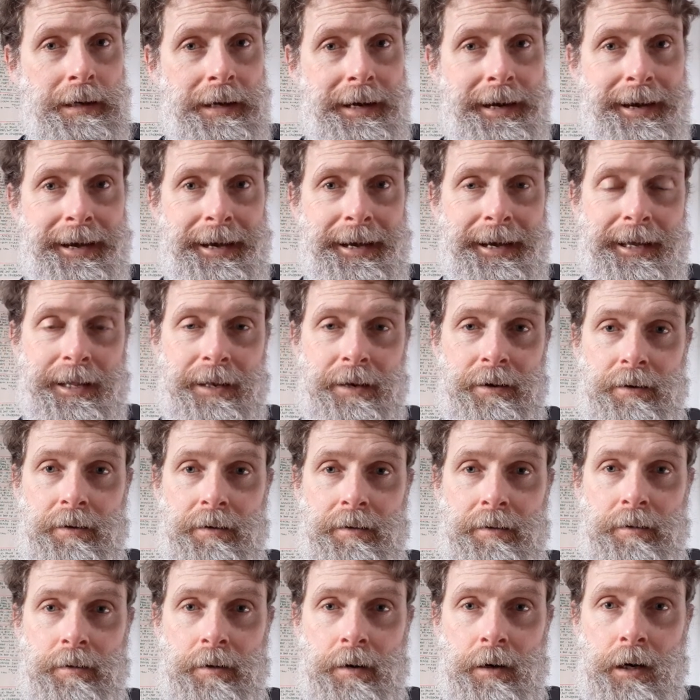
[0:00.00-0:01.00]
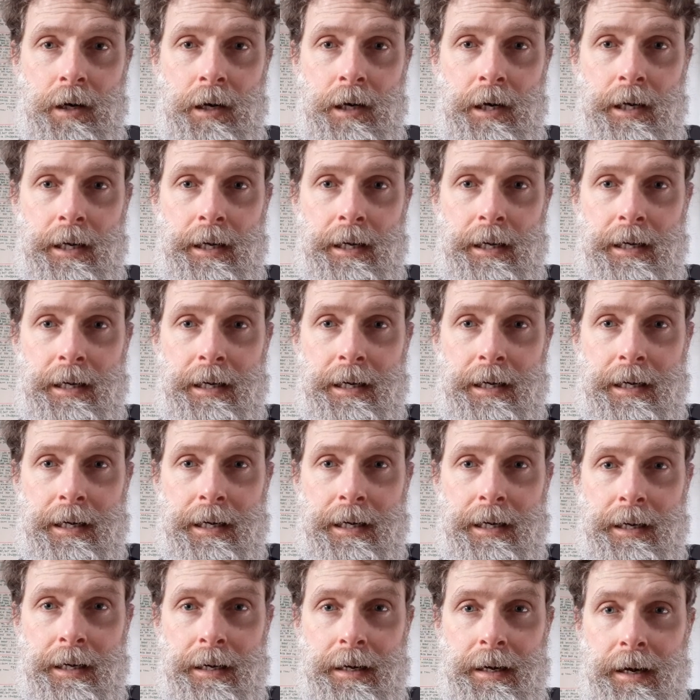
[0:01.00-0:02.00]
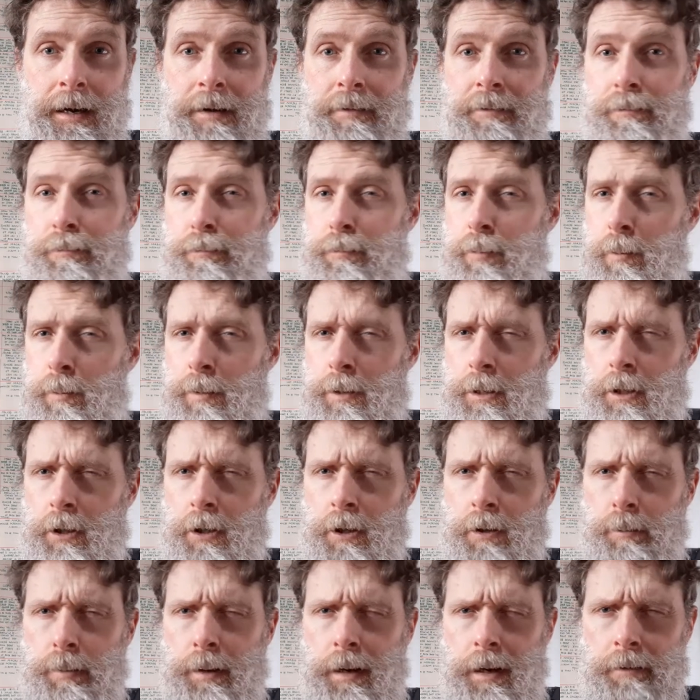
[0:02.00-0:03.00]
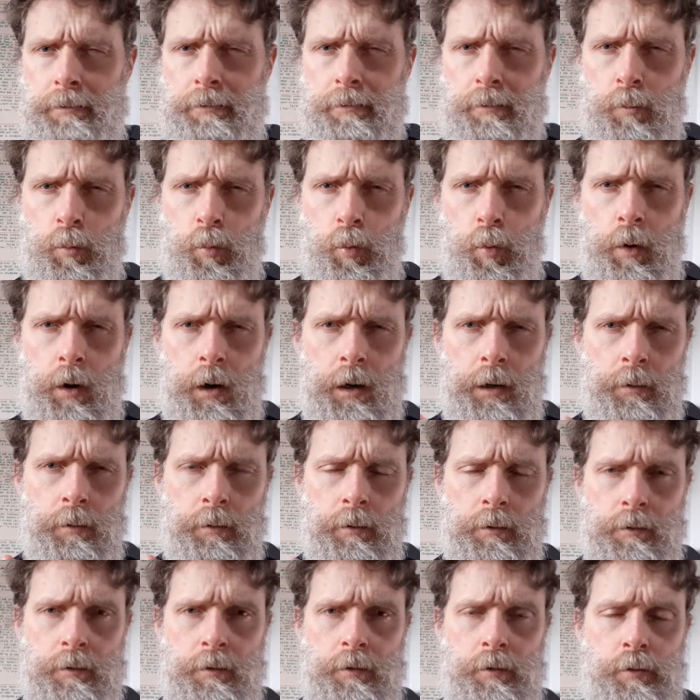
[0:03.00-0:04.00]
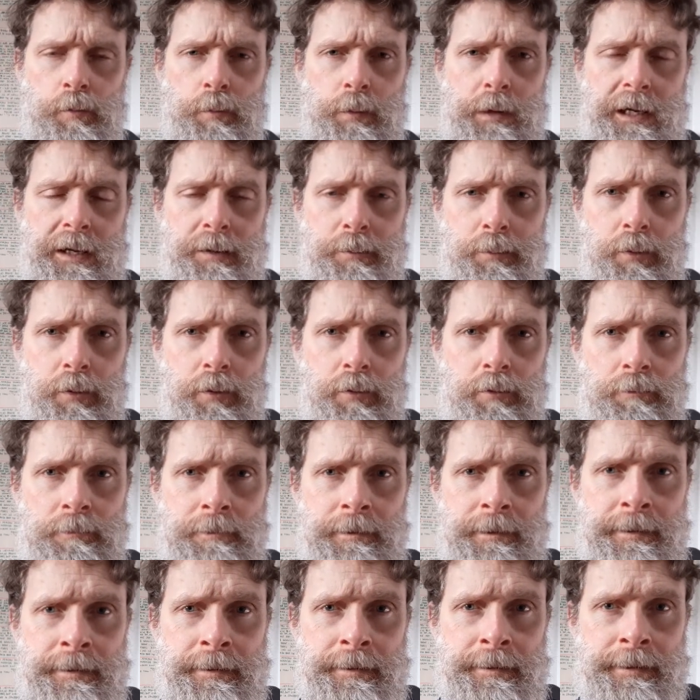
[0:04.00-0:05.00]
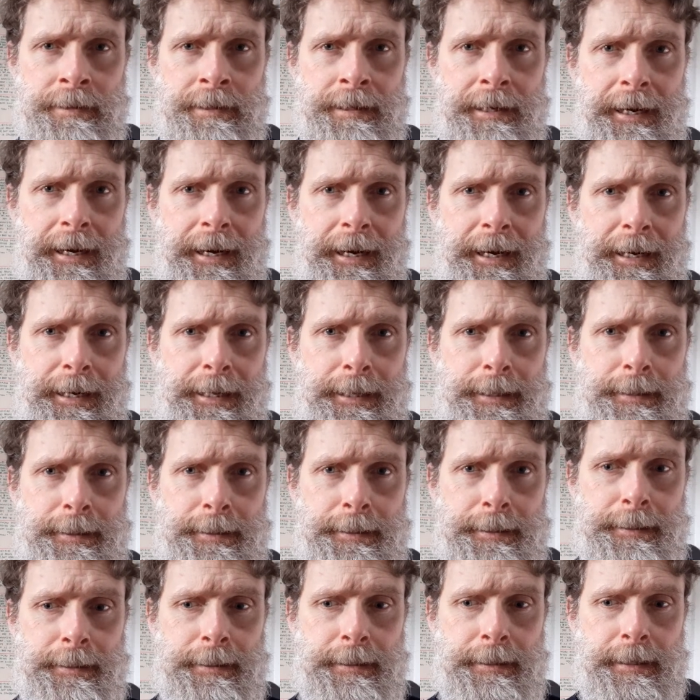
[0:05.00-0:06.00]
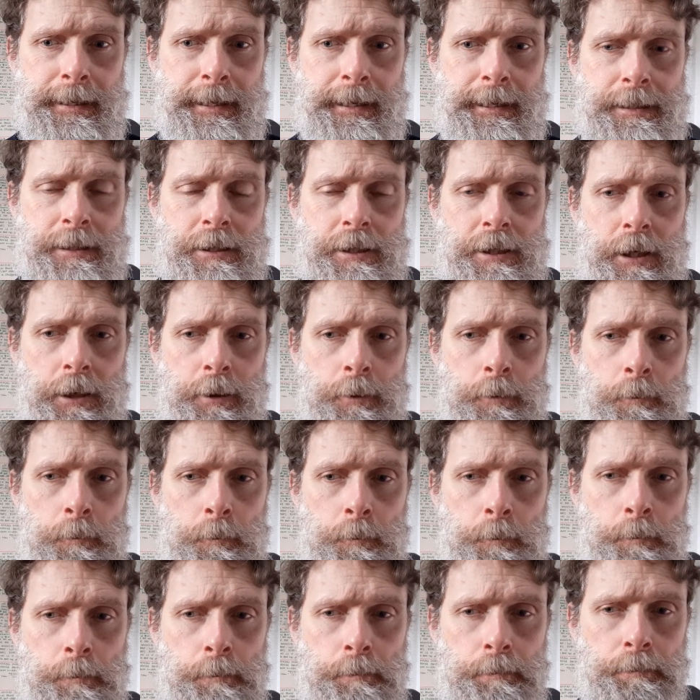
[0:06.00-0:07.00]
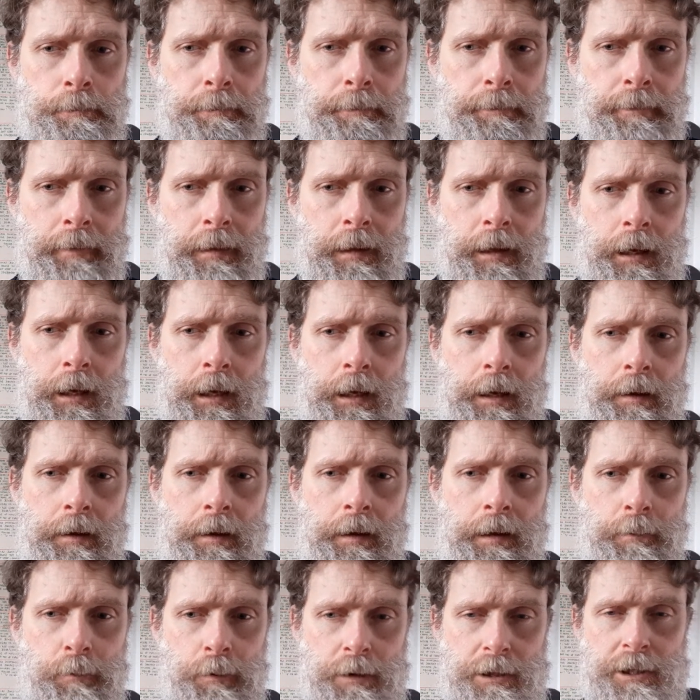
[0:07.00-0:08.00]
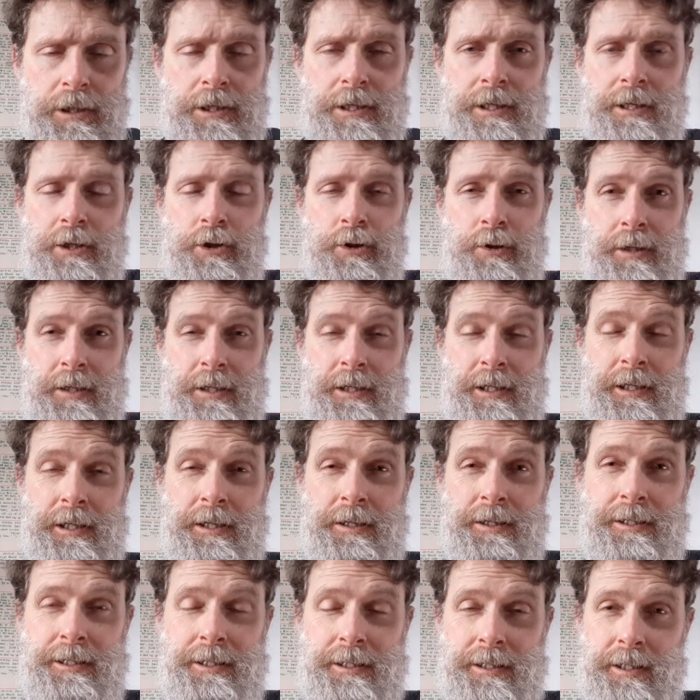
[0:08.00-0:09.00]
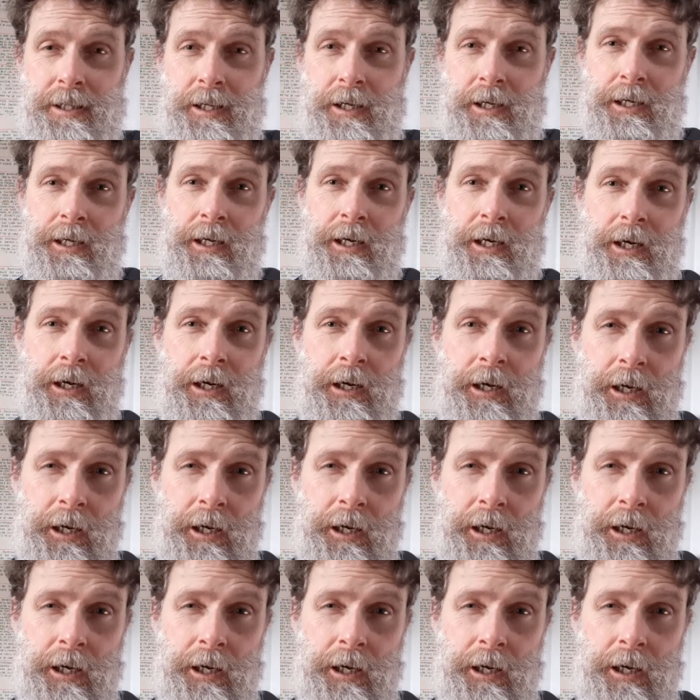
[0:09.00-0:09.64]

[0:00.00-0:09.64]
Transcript: and I have probably heard back from one or two people. Uh, and so, which is interesting because it's like